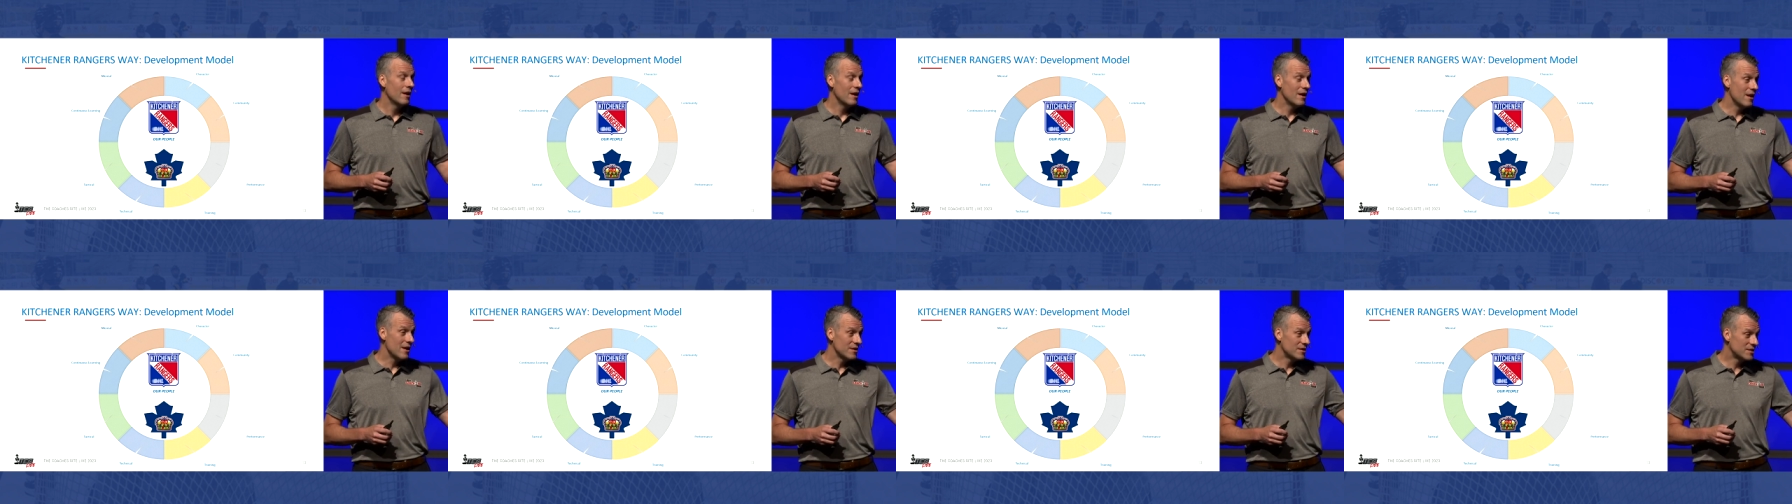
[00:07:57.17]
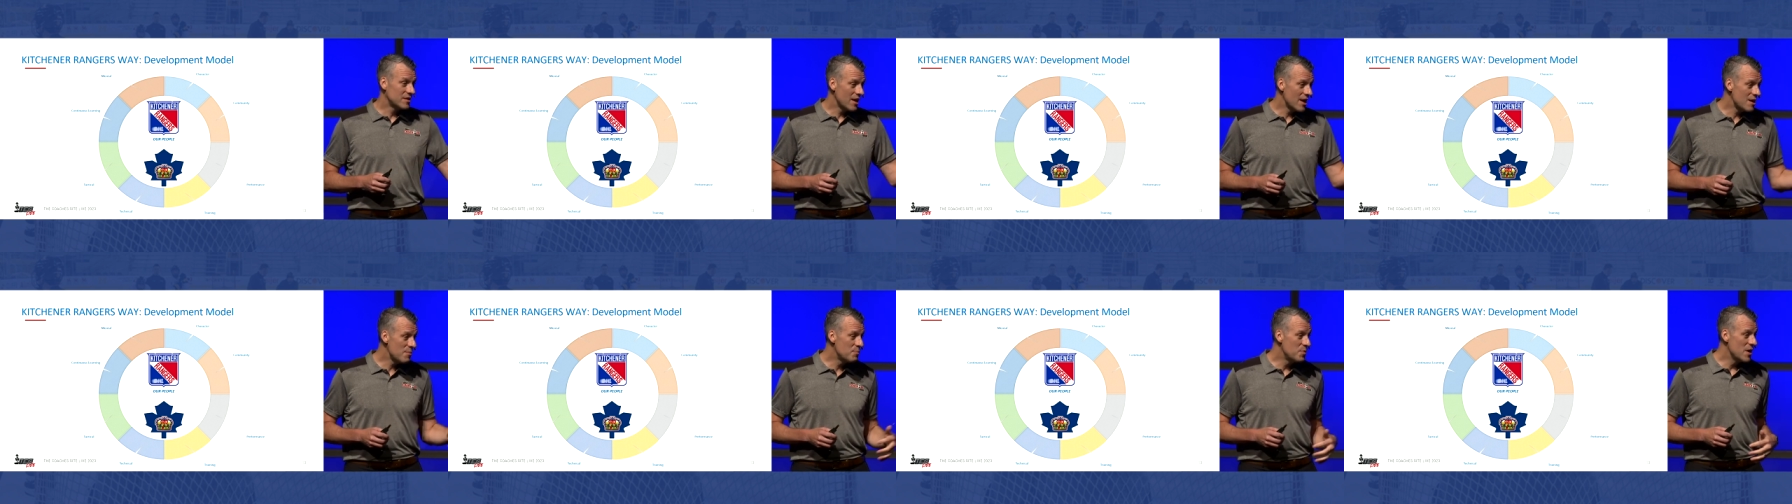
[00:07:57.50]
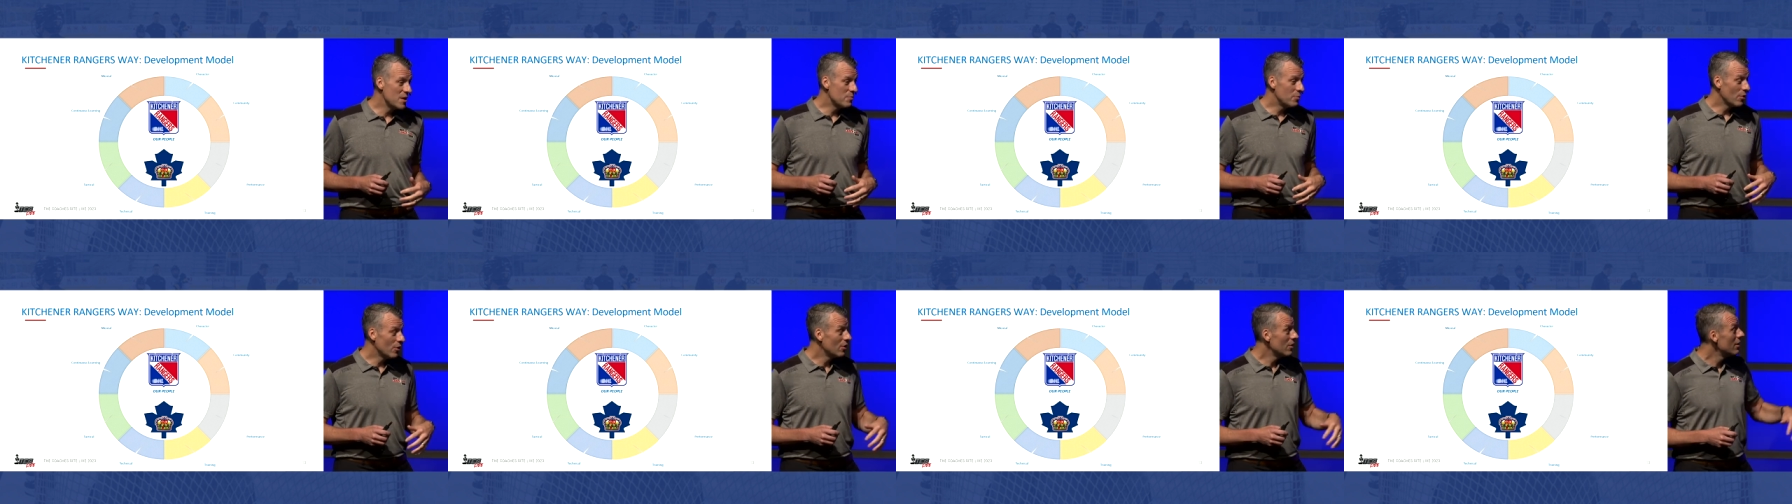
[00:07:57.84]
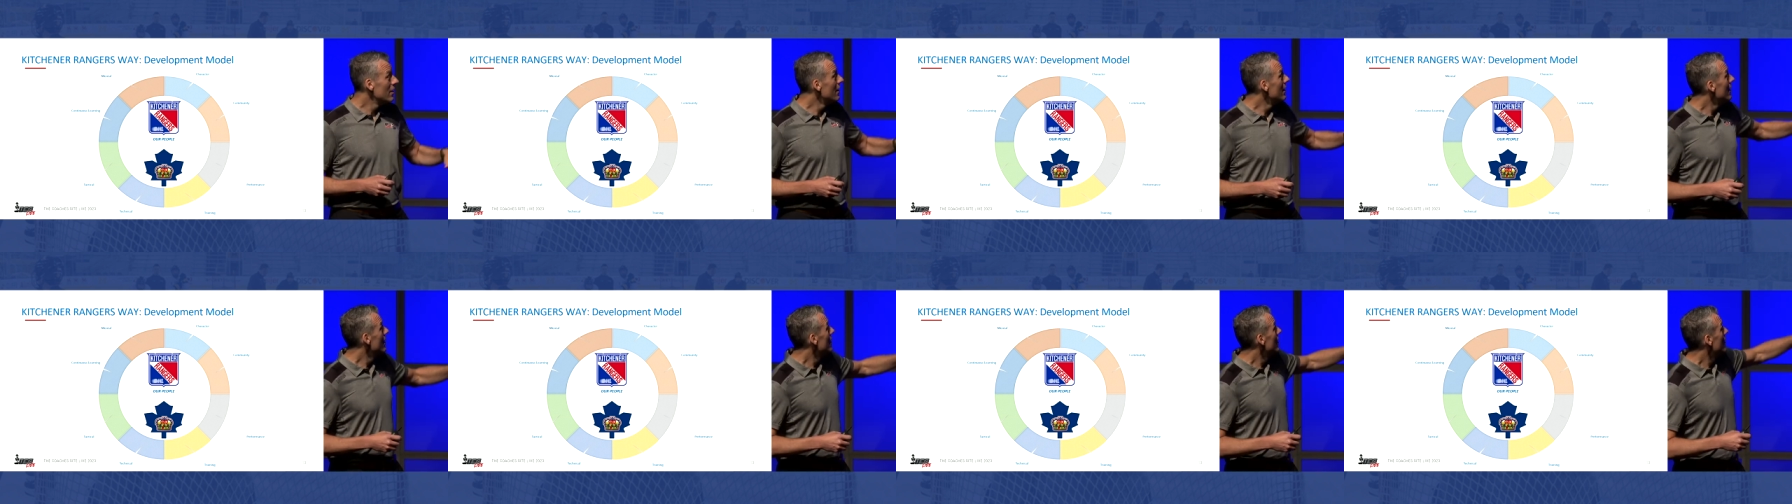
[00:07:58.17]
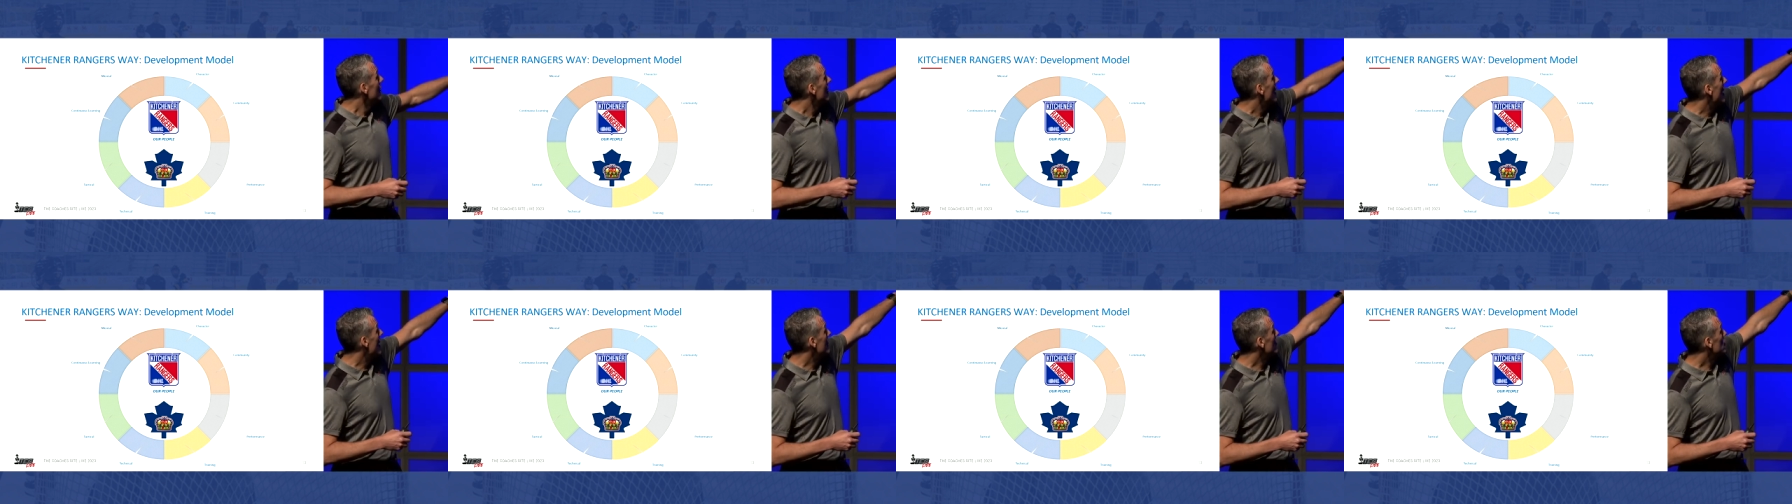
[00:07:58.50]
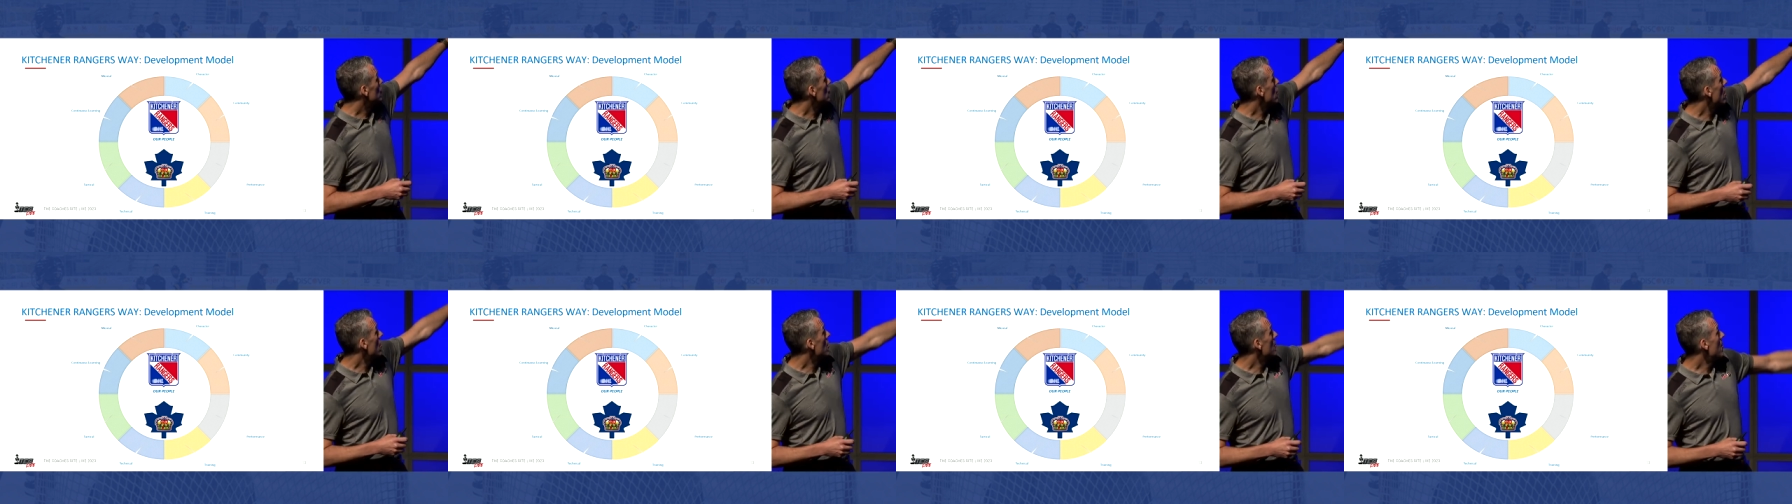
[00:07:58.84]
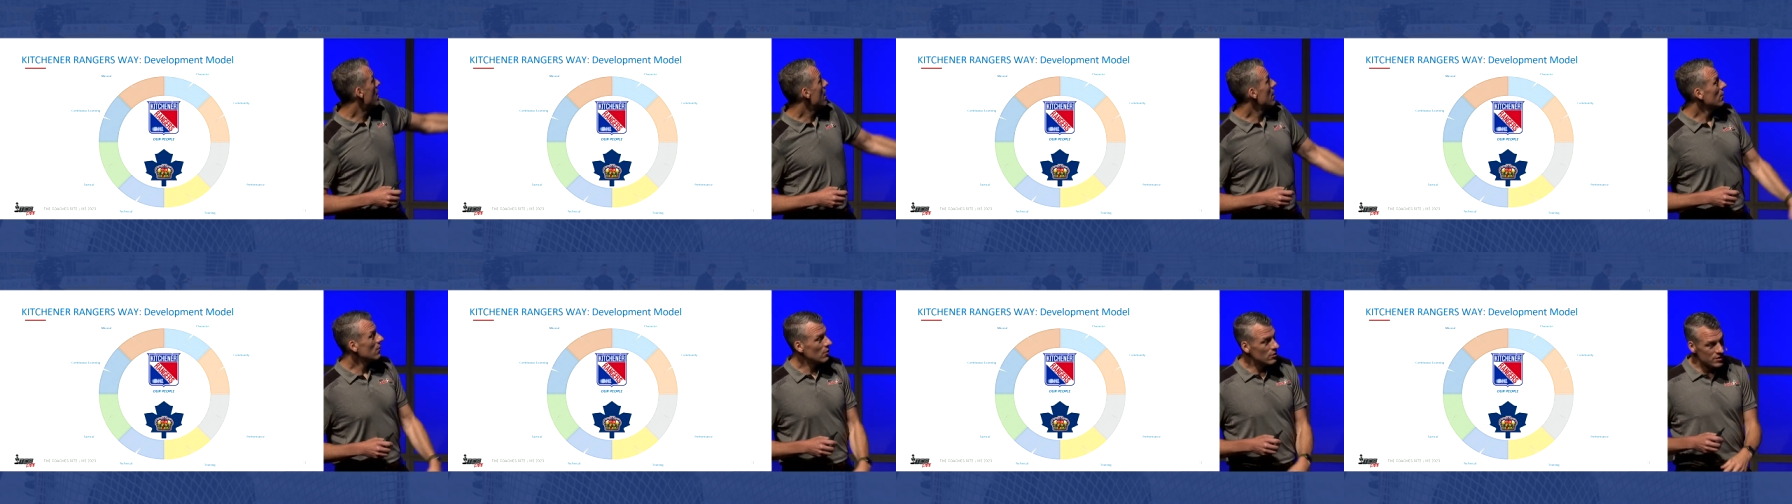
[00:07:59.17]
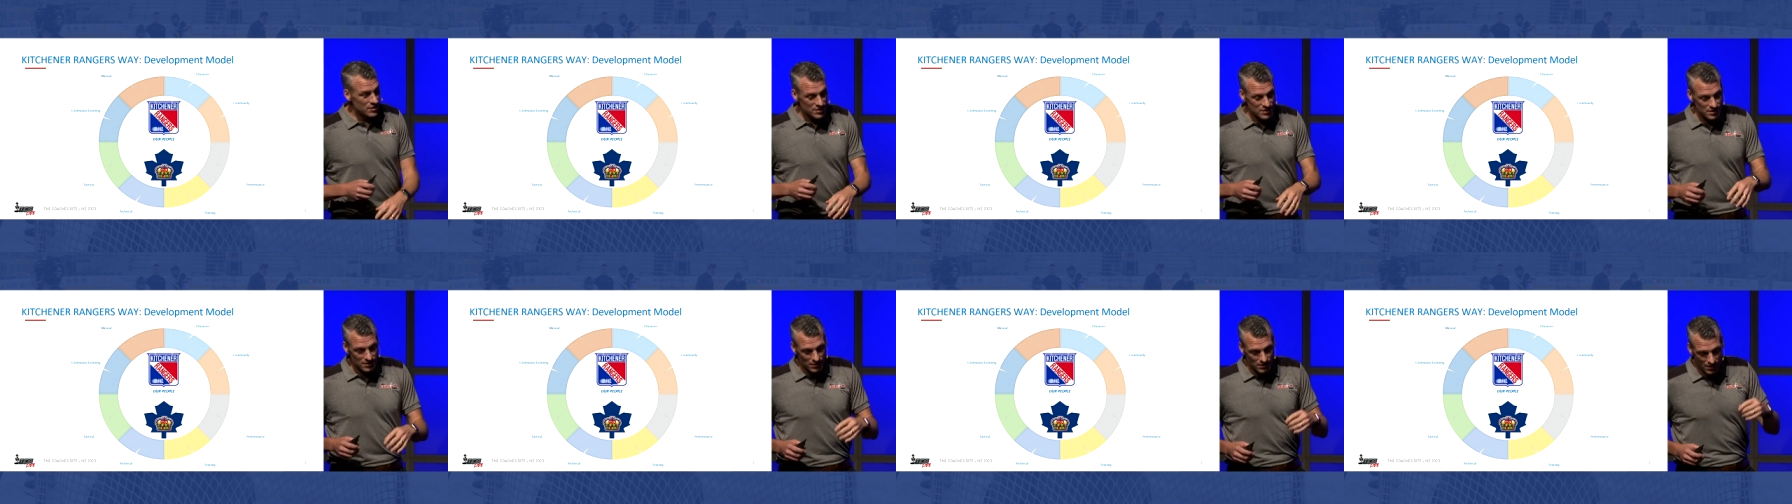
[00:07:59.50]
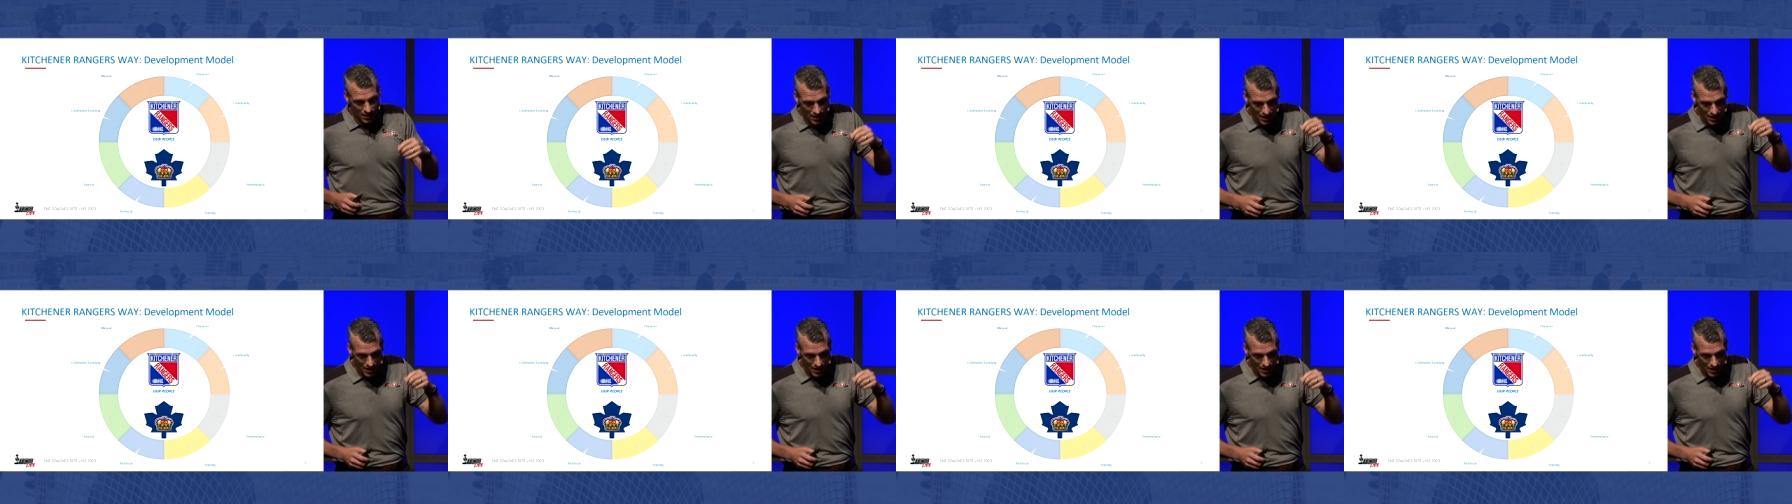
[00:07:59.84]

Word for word: And I say people, I have a Toronto Marlies